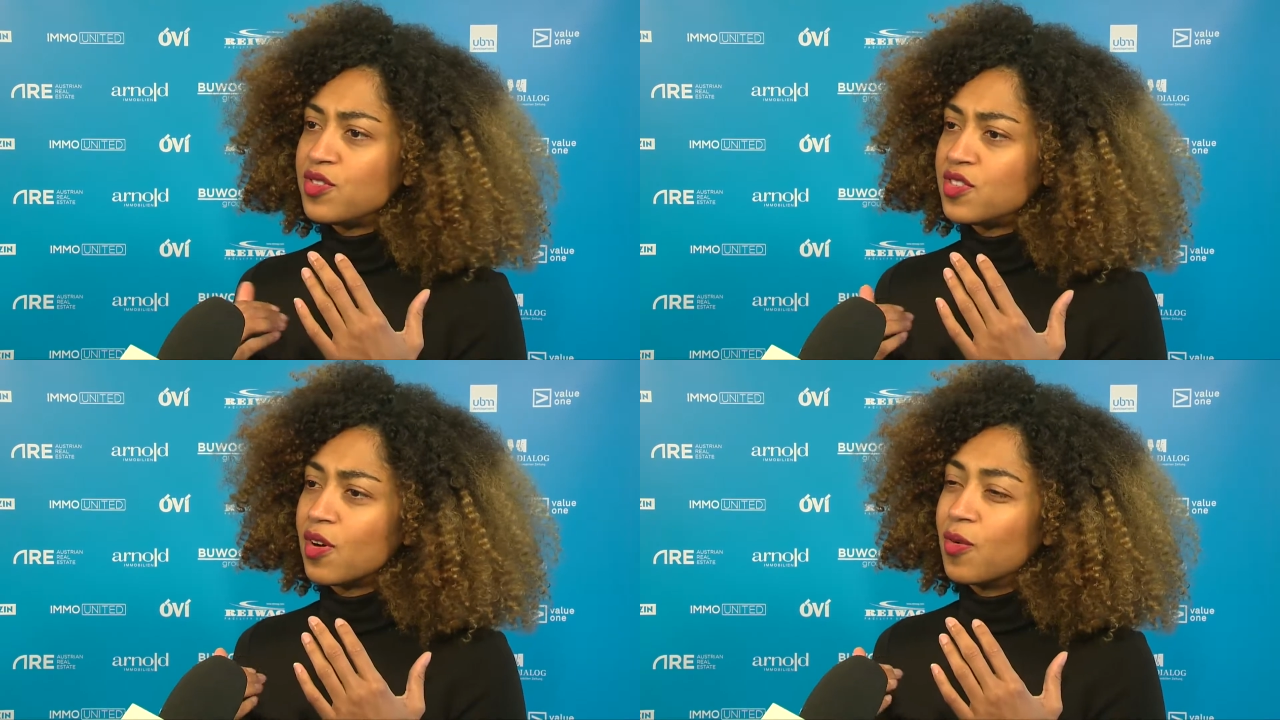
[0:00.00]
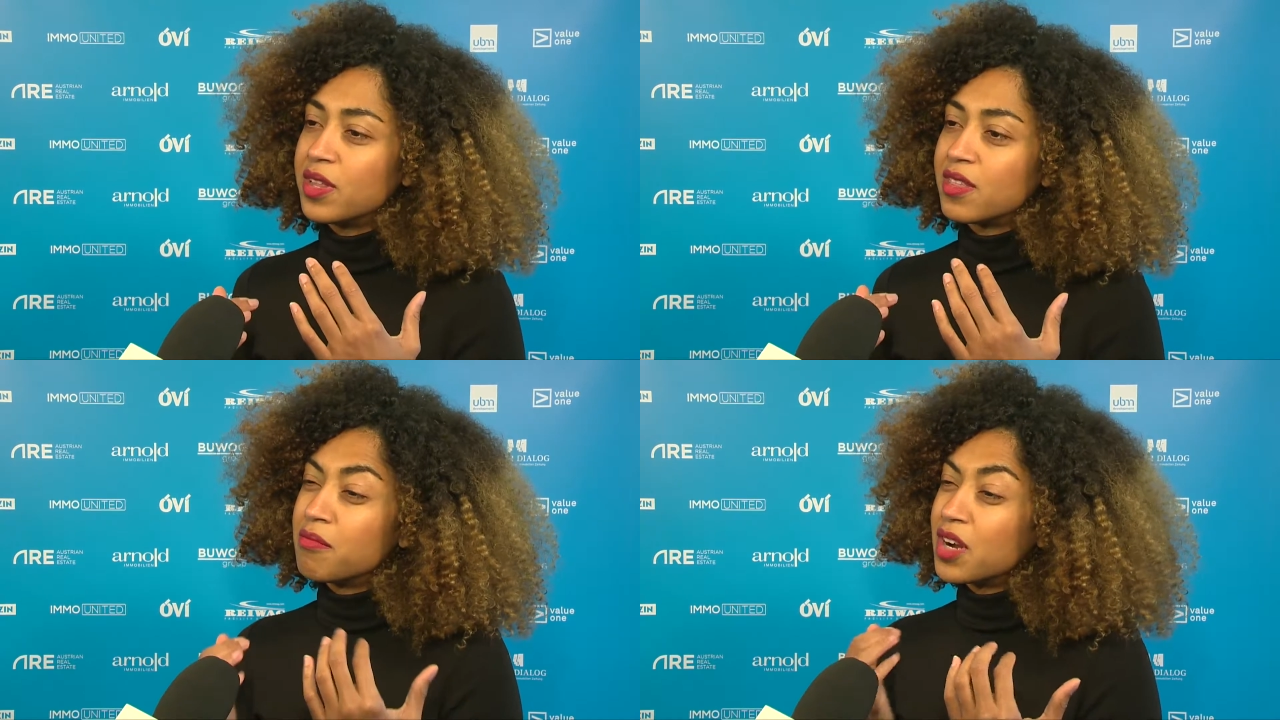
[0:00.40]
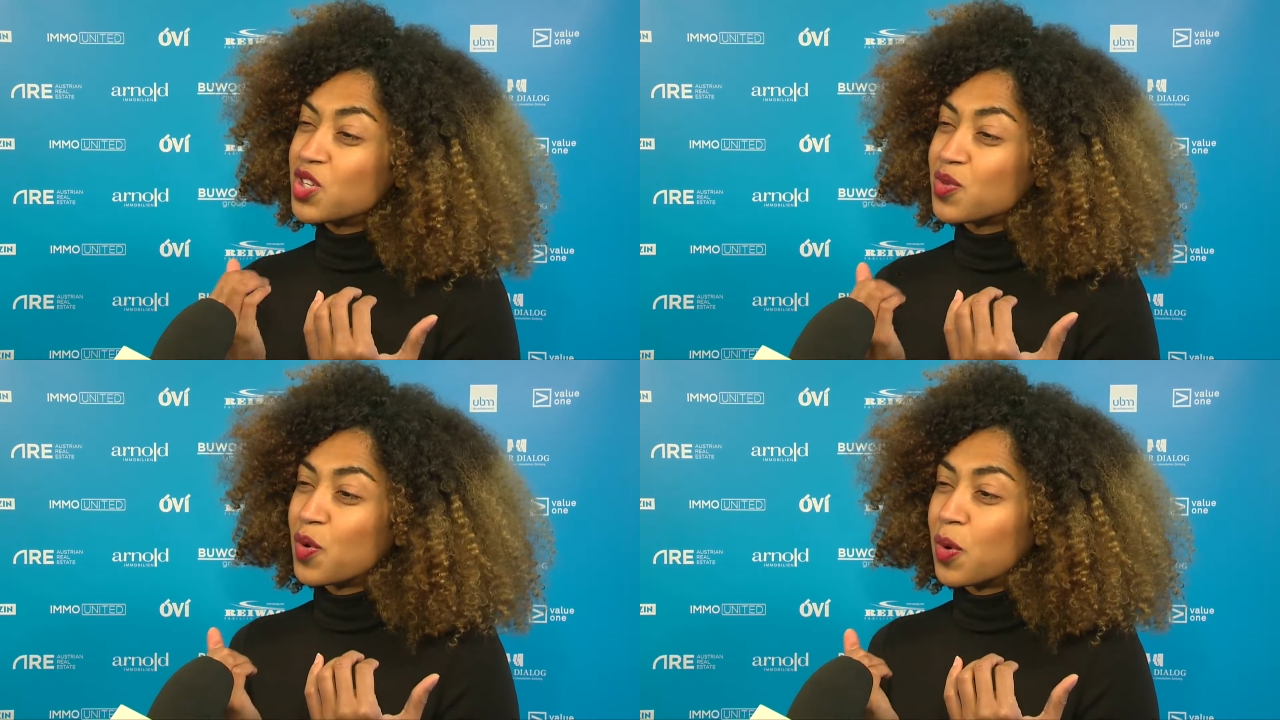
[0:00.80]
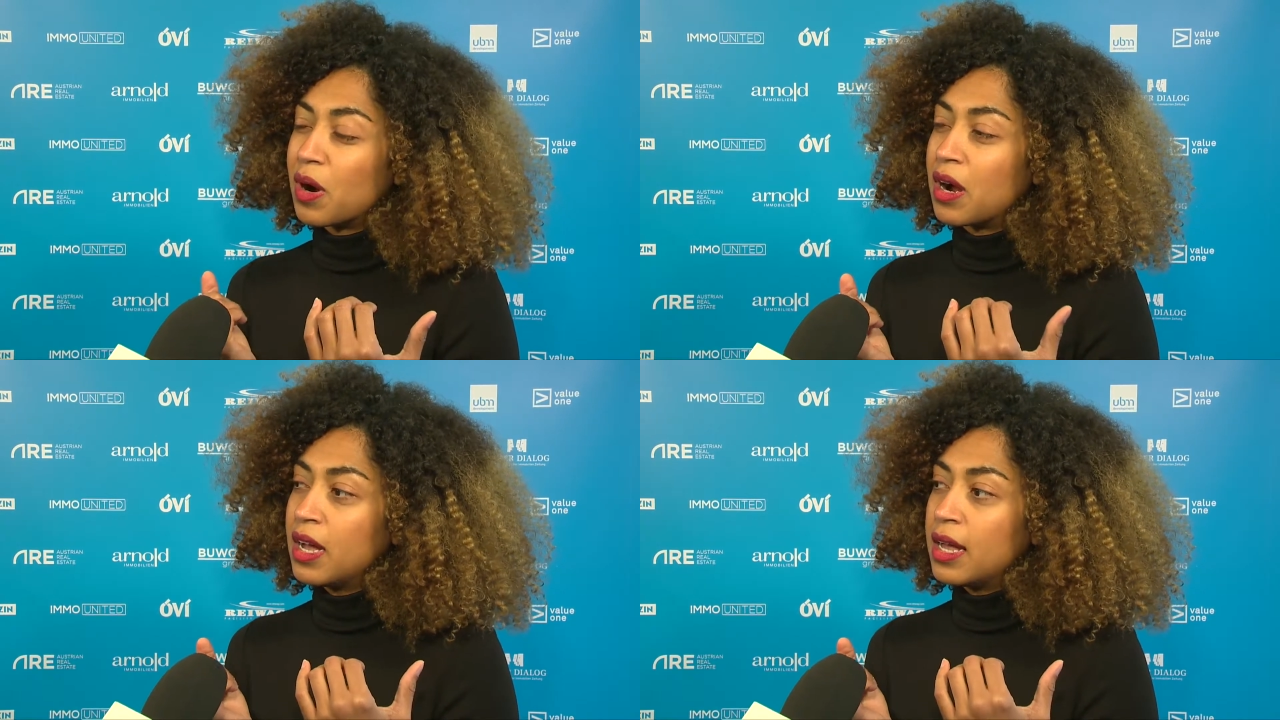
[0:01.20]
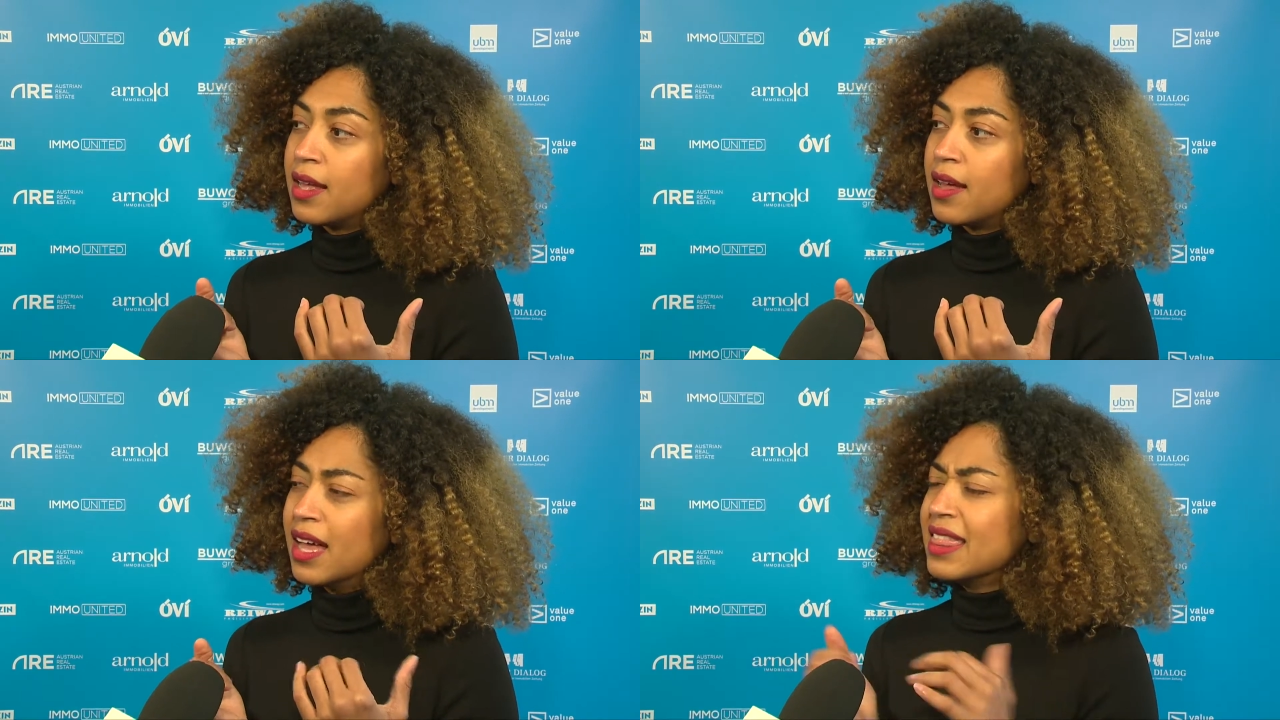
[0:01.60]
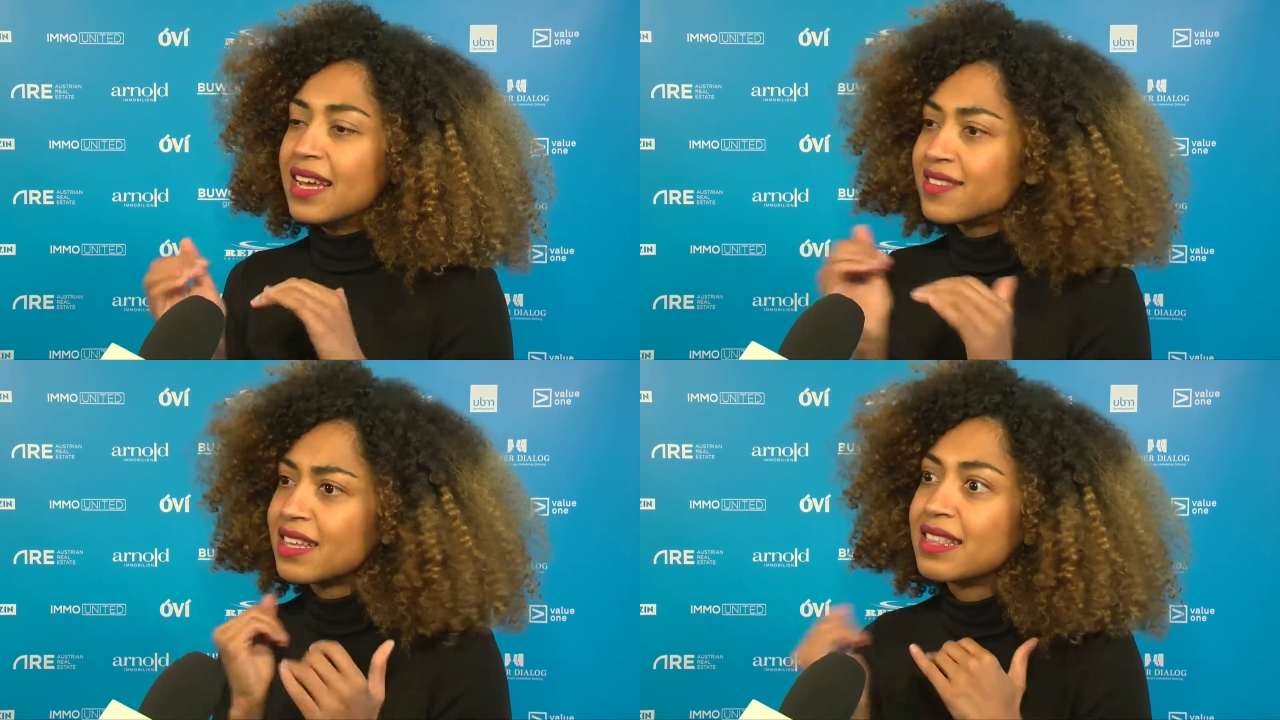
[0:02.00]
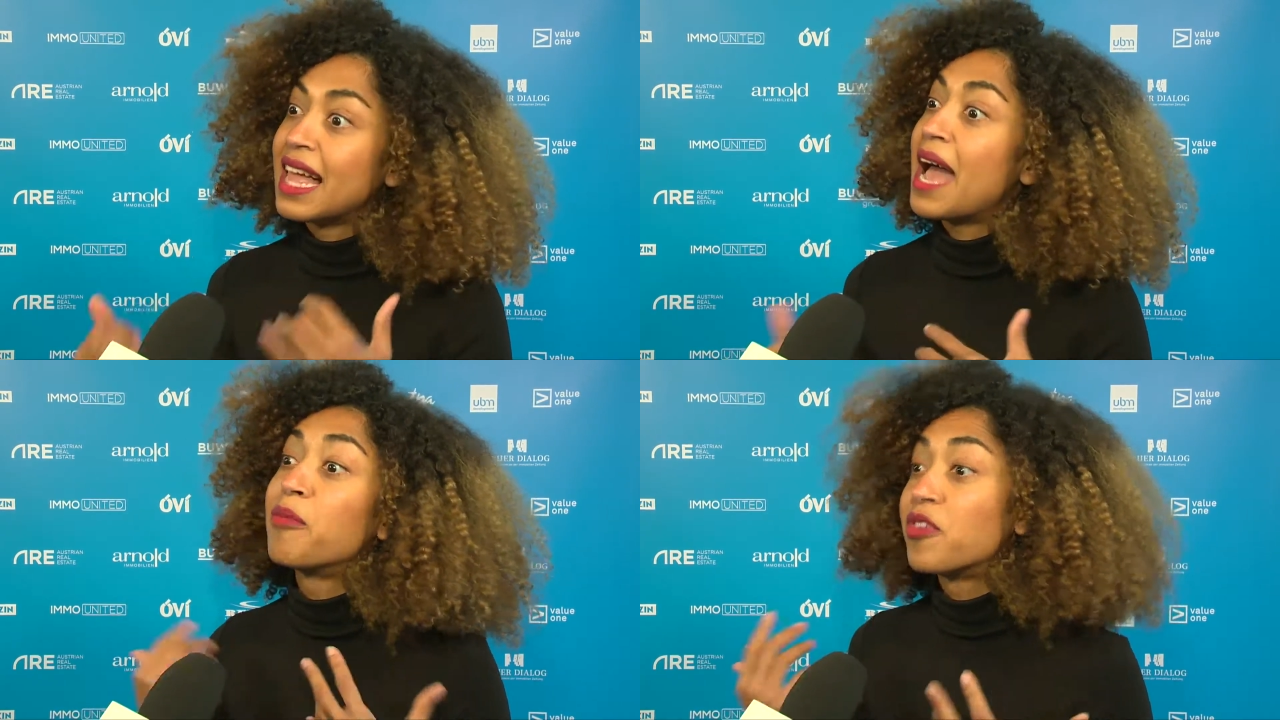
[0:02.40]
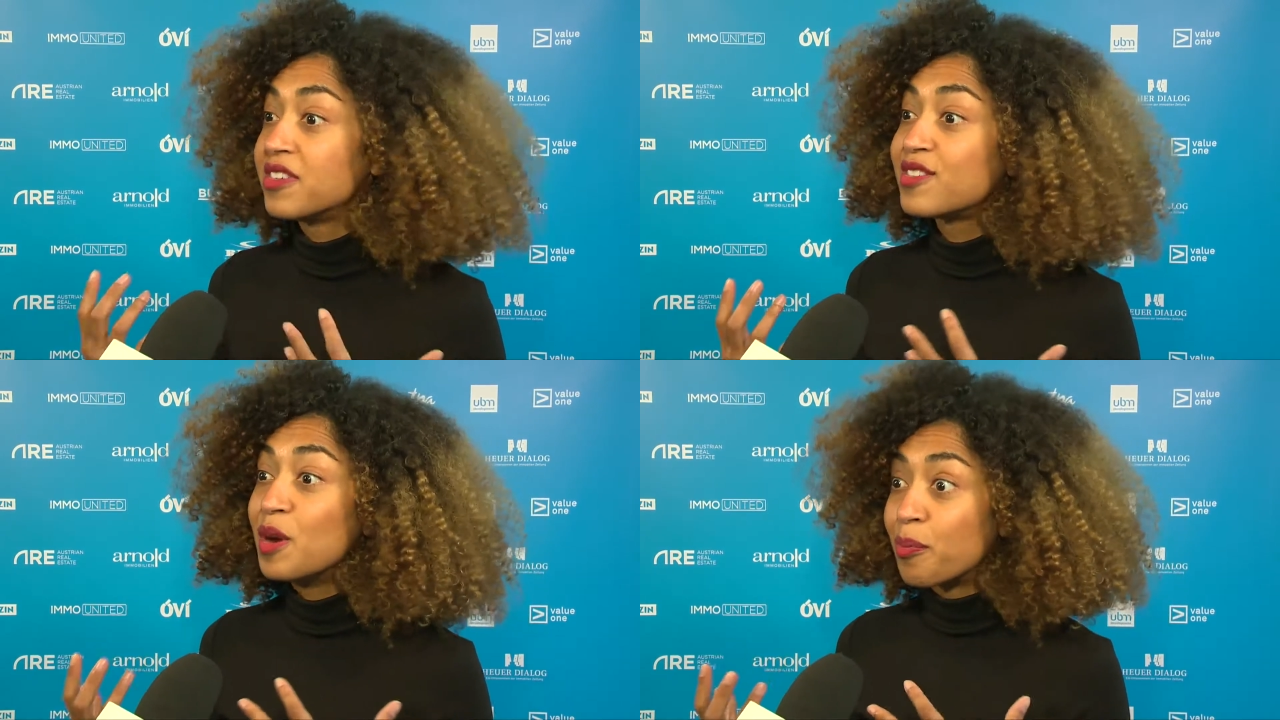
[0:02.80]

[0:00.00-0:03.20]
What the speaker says: so with a less glamorous